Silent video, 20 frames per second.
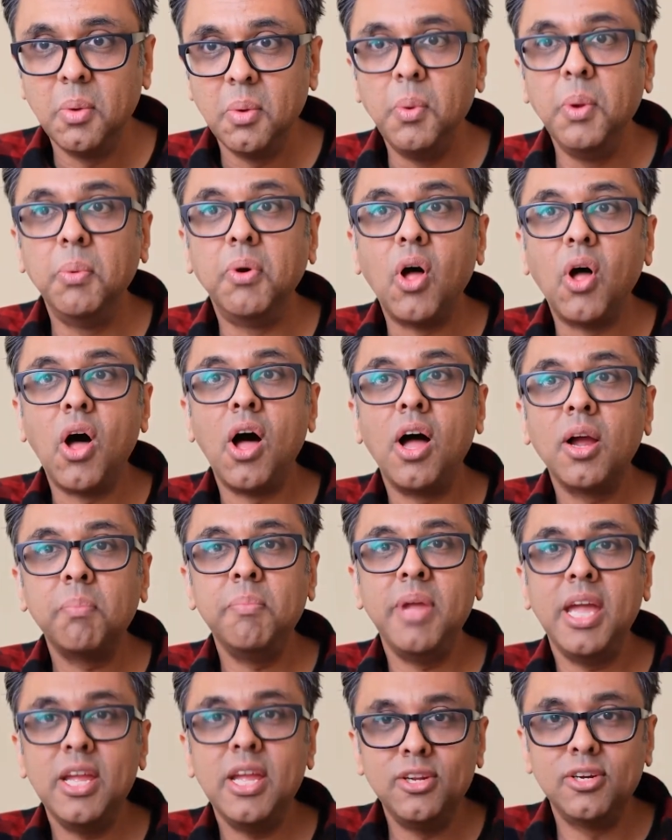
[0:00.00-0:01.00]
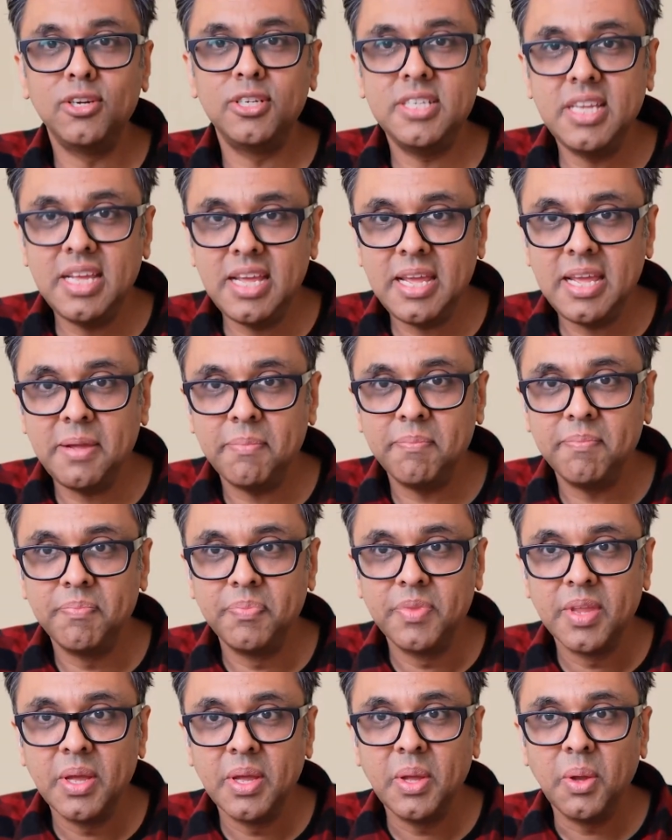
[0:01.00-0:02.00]
We will augment your team
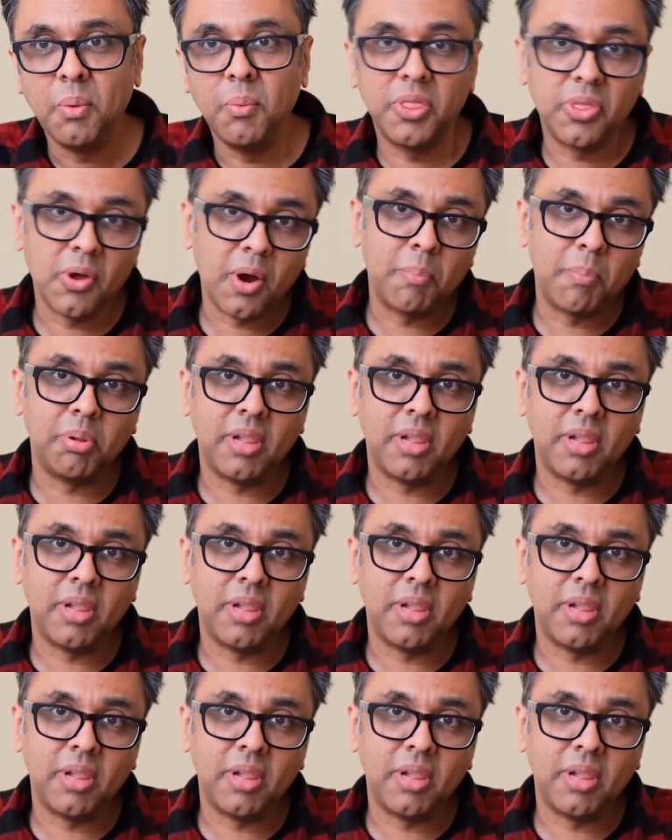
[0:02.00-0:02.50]
with our